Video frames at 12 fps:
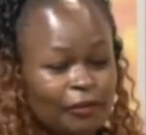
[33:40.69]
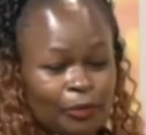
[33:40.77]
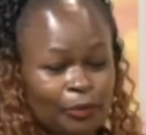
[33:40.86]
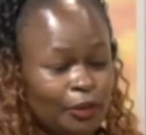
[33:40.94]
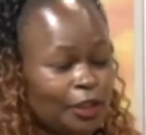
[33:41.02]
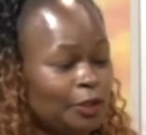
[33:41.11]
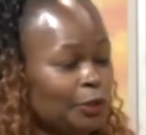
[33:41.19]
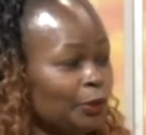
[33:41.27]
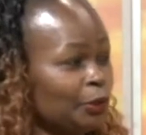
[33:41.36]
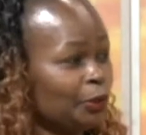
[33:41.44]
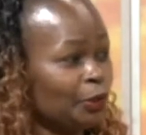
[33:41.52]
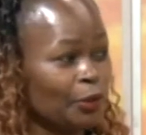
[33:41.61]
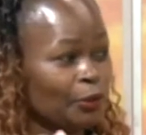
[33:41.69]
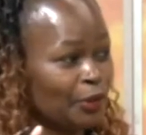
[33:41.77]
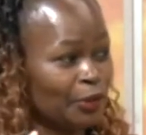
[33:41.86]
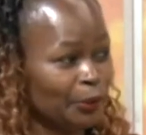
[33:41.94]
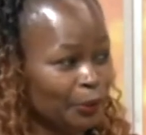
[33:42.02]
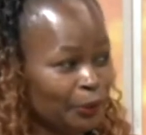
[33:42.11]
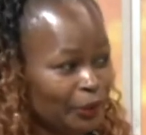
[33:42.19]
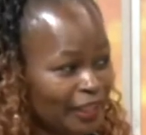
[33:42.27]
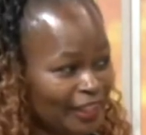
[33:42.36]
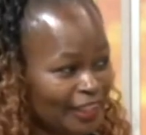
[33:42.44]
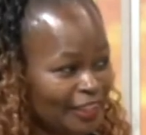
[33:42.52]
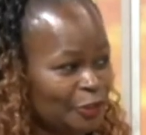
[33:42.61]
everybody to go with you
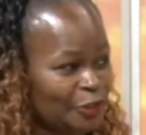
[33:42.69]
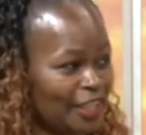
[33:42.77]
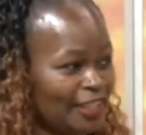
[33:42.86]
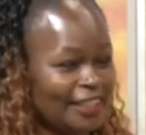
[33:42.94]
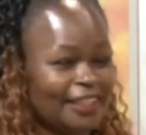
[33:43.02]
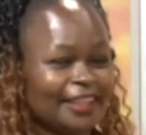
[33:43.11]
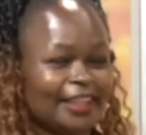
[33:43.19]
in this journey.